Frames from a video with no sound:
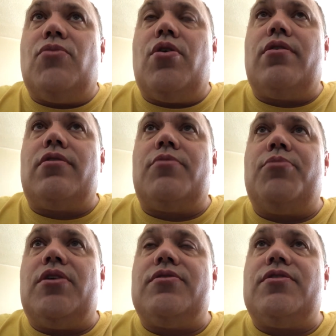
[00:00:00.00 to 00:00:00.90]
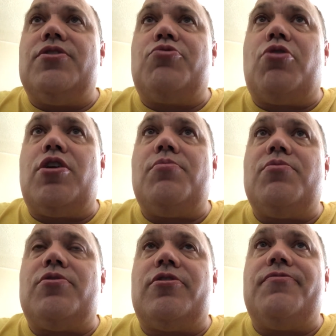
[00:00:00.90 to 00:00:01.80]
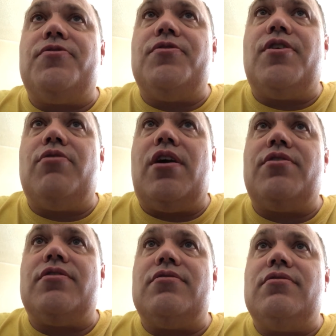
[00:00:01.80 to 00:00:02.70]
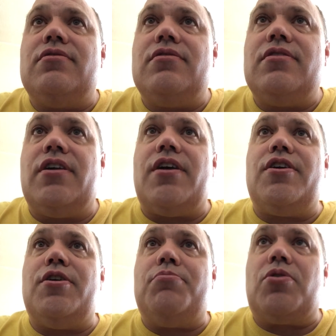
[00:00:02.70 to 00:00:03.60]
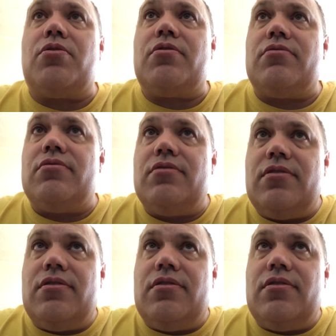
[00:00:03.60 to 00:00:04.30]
more about these worms, or if you know how to get them or